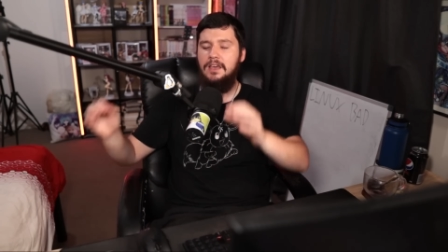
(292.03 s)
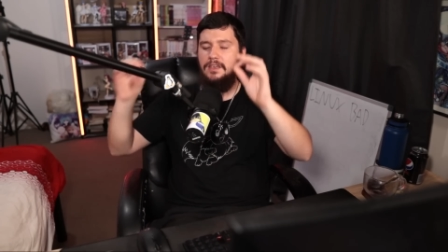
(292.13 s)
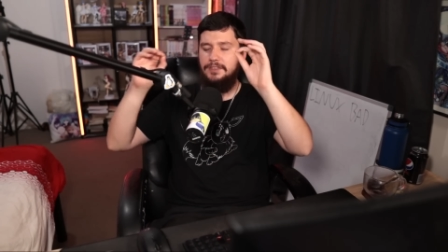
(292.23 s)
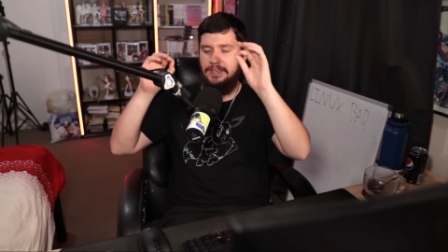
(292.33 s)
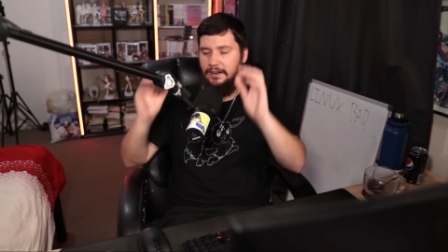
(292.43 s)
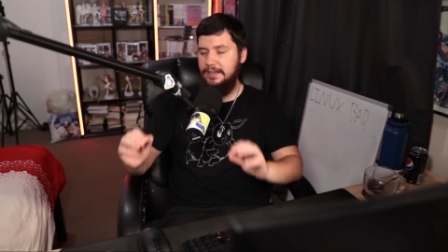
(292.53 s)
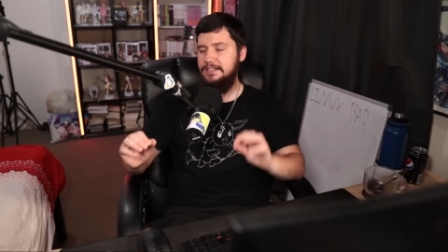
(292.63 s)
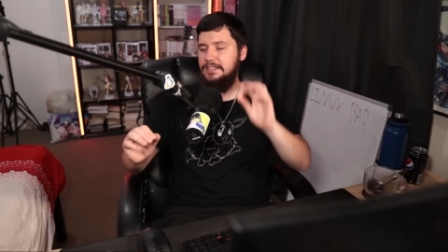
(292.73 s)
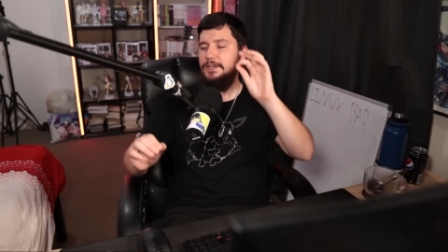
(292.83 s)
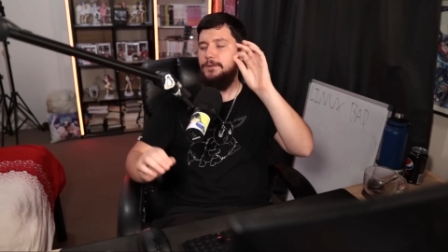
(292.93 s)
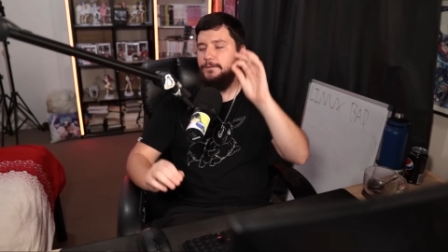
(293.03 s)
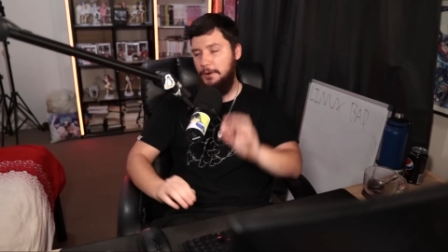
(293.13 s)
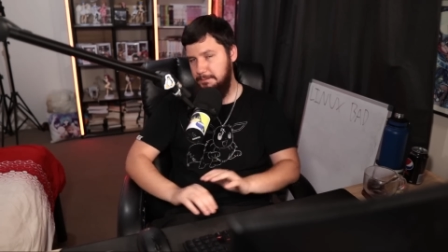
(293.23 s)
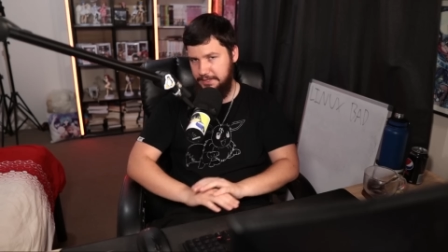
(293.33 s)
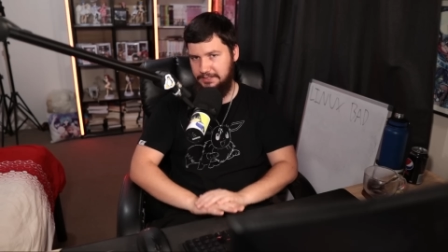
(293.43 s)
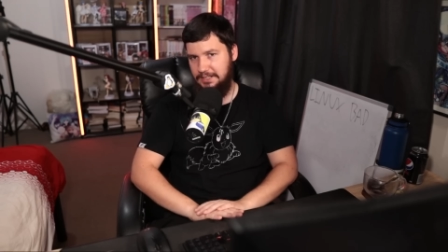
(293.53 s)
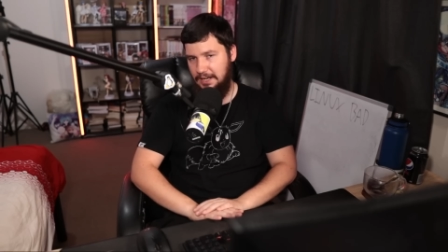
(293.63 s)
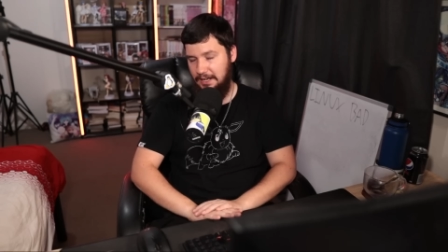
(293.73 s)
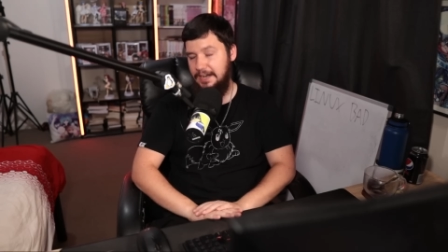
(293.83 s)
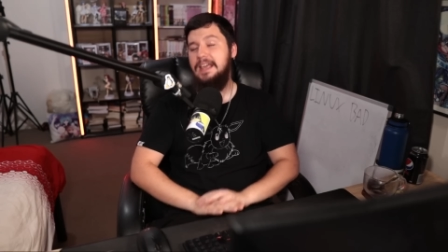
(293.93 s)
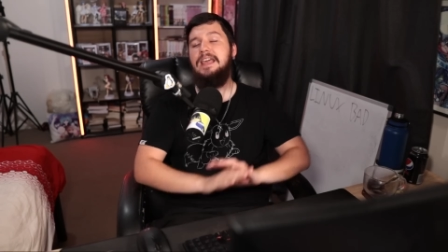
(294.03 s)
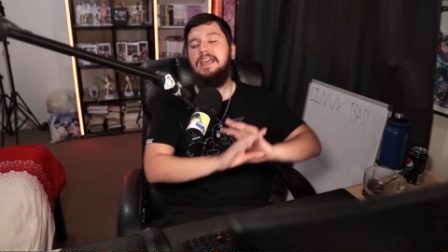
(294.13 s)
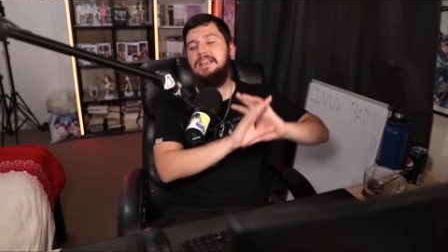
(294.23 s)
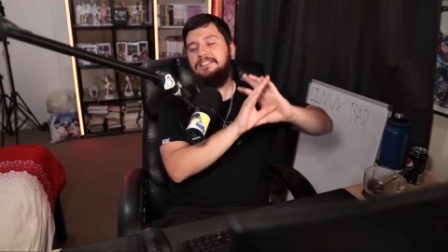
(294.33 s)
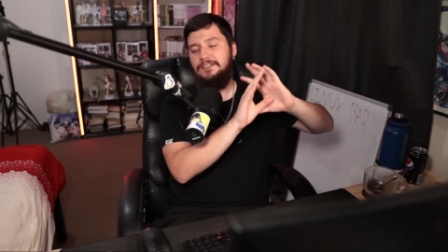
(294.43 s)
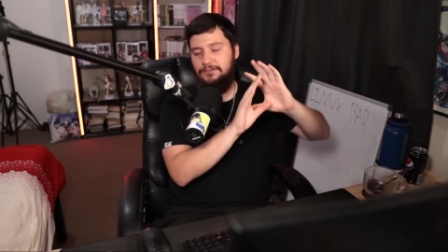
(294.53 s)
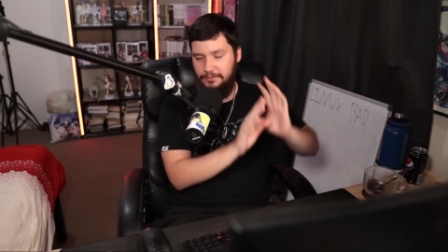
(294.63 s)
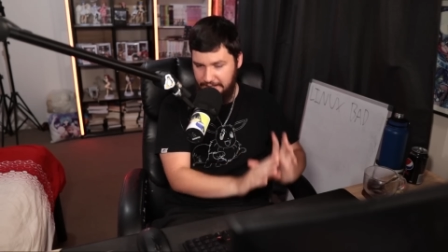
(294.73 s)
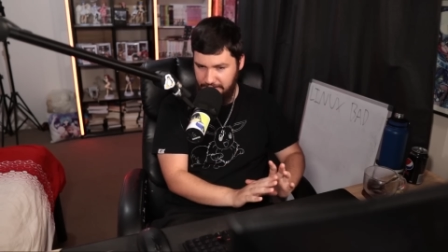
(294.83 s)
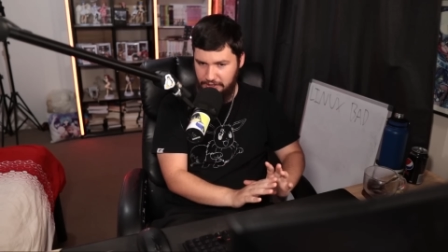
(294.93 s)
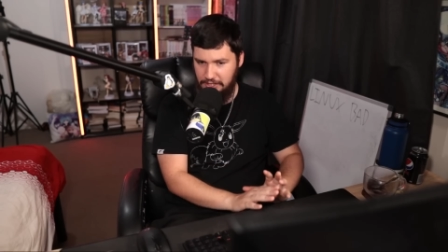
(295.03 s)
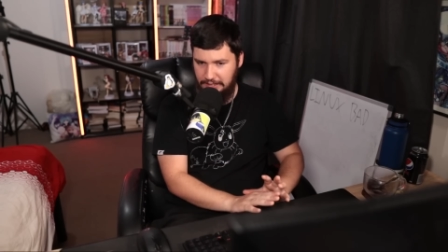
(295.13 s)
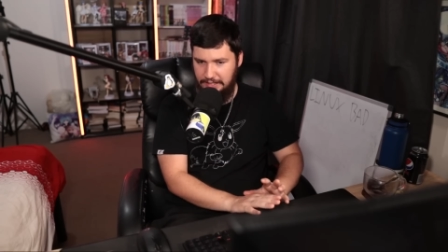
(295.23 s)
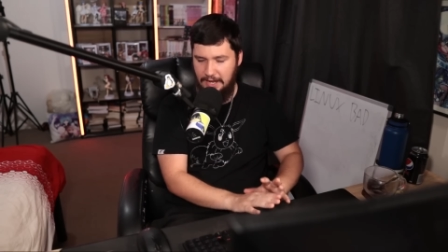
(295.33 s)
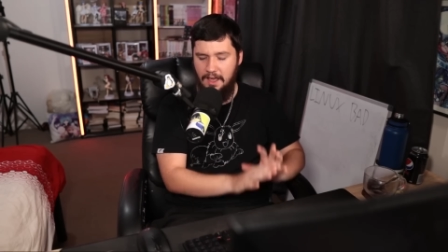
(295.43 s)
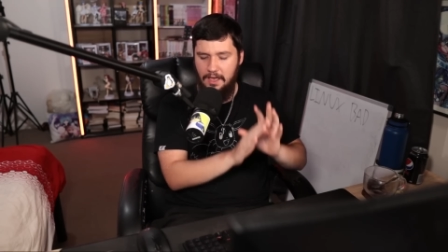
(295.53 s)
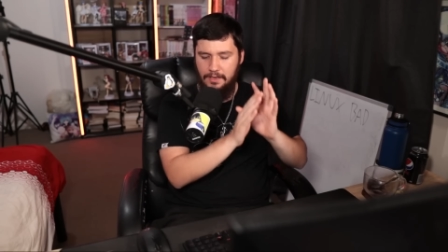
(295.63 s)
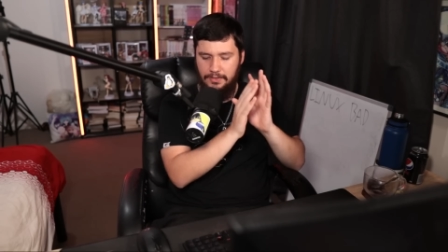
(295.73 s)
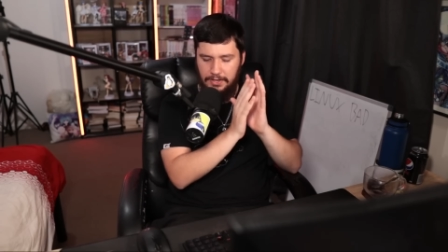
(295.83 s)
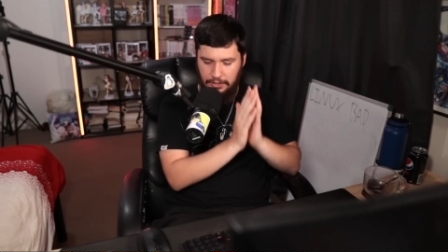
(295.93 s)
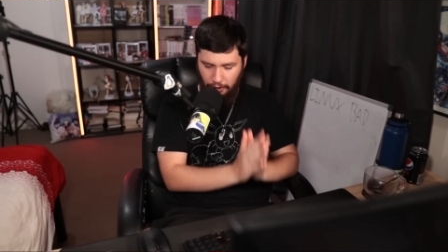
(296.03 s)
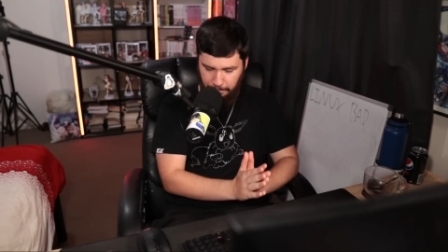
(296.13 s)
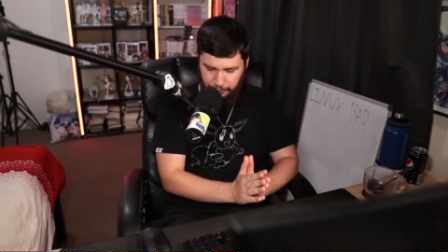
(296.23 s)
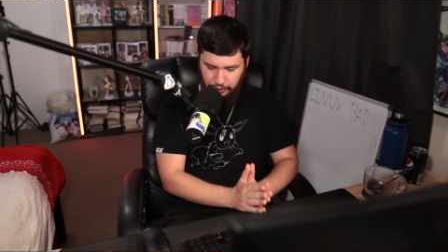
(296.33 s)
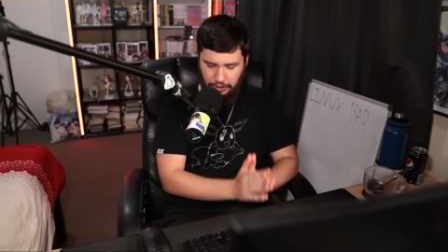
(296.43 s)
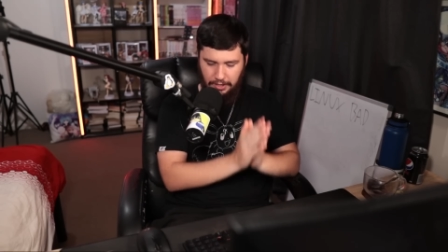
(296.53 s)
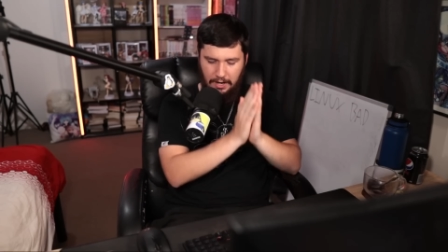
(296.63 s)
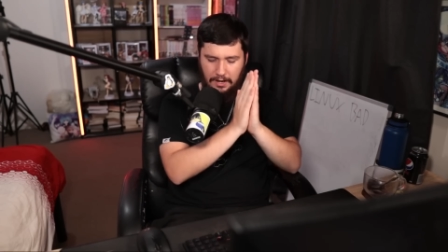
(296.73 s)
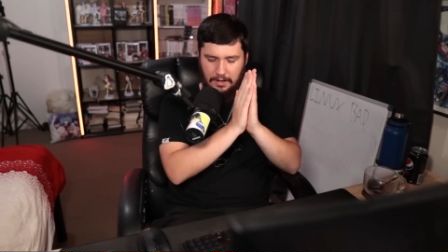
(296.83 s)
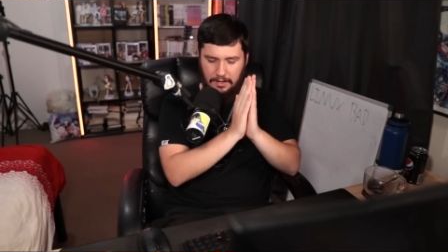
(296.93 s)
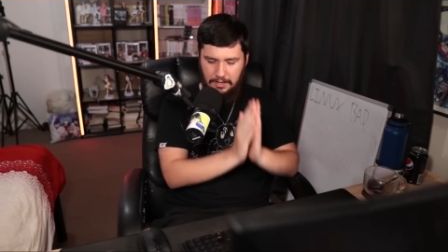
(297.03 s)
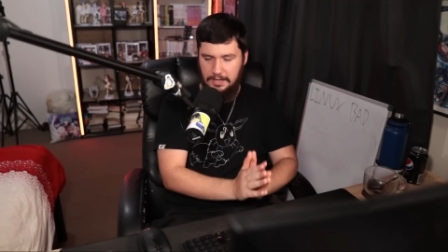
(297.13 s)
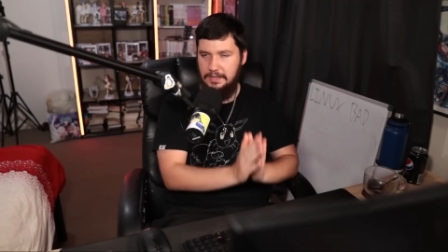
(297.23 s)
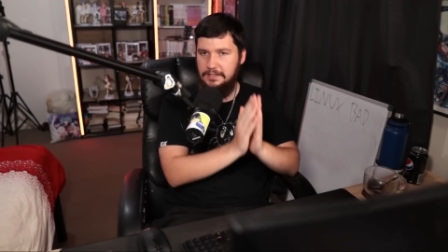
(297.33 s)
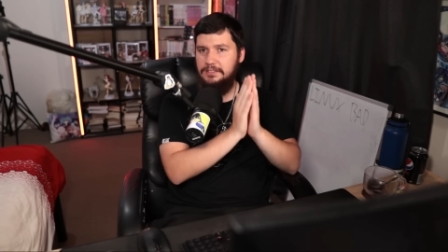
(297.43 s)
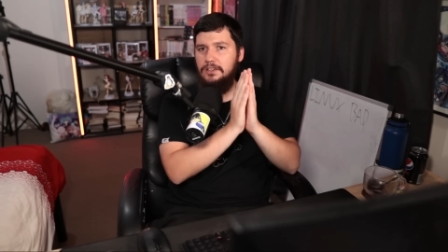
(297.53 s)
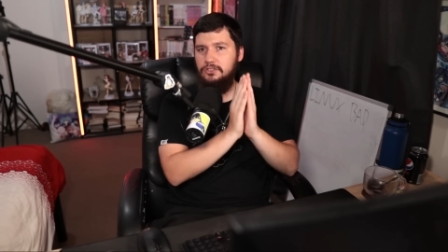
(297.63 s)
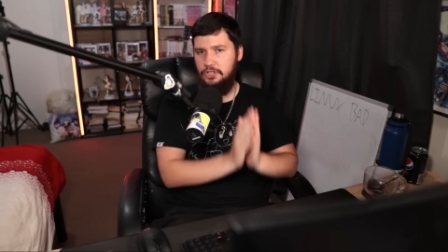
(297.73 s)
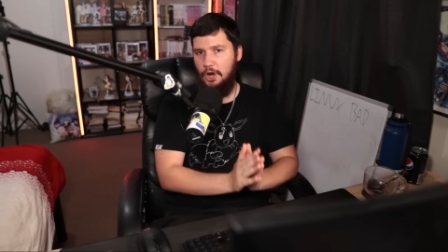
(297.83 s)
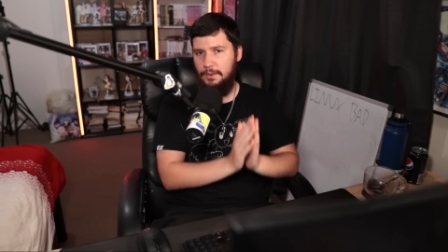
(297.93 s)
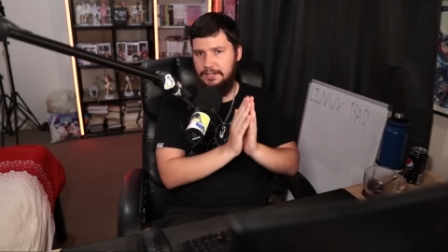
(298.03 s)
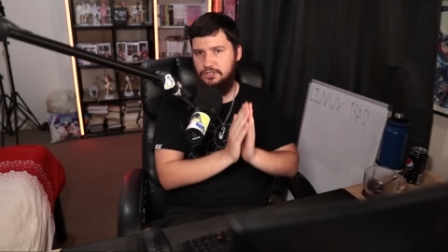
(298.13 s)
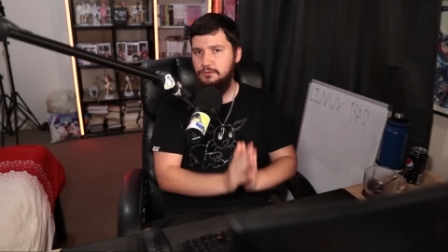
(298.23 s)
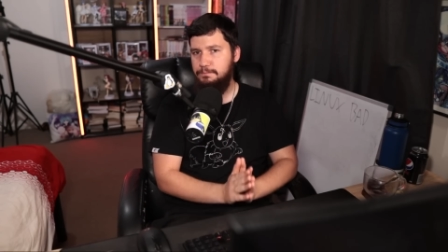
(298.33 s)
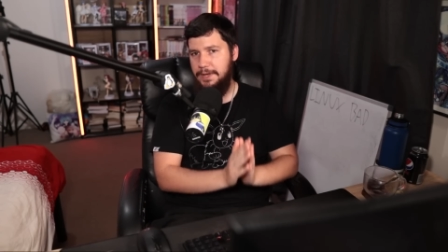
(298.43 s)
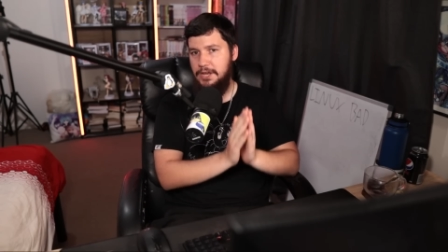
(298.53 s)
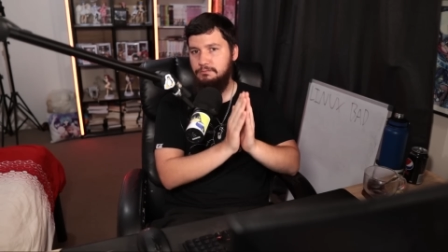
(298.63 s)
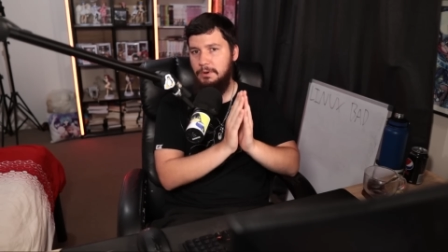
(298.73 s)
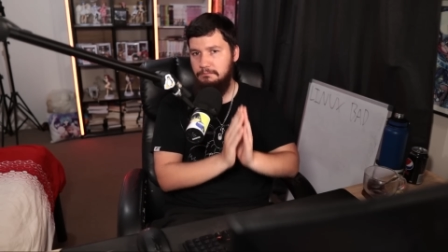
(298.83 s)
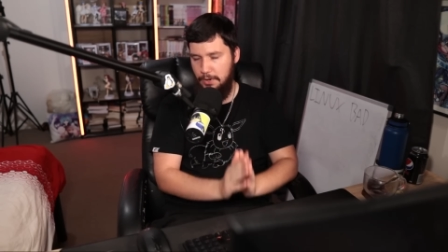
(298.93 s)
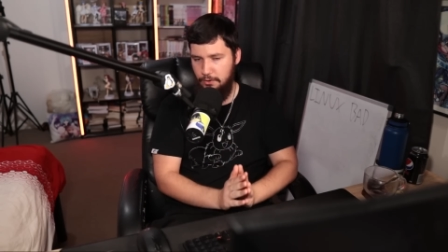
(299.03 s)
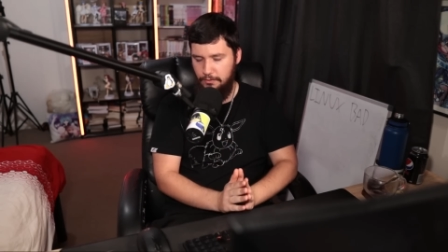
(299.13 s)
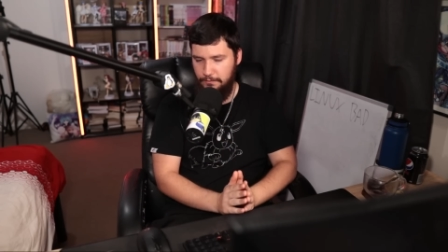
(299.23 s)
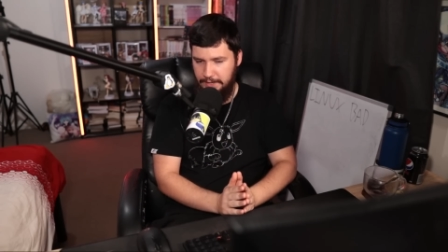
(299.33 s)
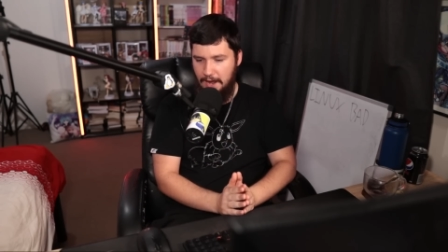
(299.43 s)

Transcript: the idea from the start is eventually the option is going to be removed.